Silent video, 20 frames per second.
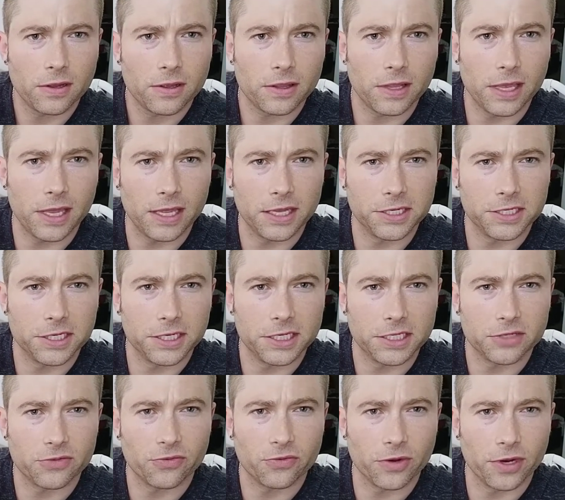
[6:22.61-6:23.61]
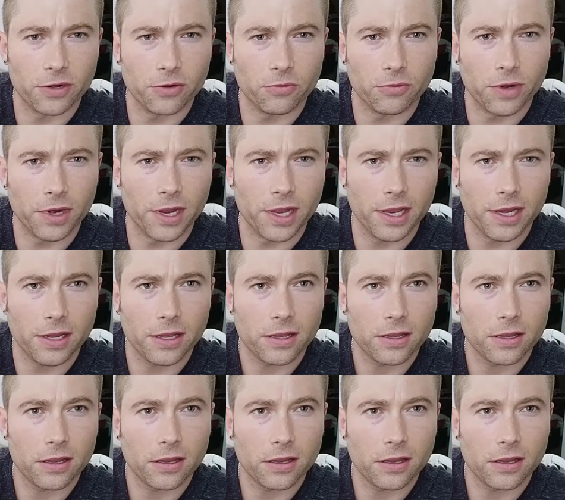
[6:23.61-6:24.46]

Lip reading: the engine is free to run